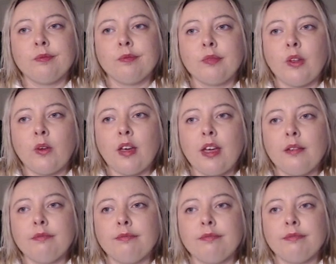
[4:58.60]
Okay,
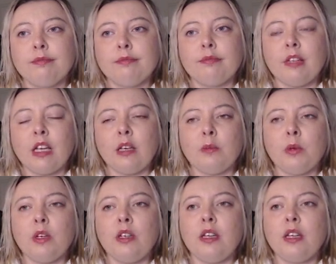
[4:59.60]
I can put
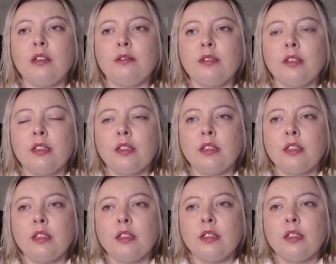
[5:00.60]
it in.
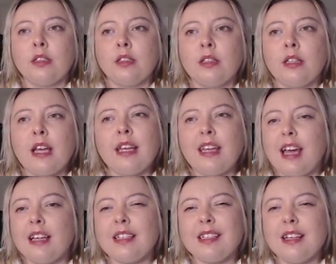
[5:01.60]
And yeah,
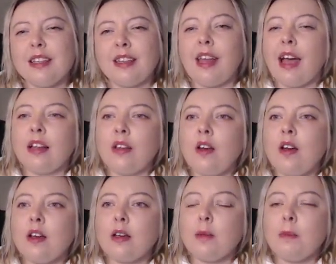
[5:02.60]
it's not that
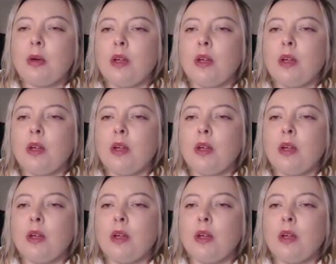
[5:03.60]
long, but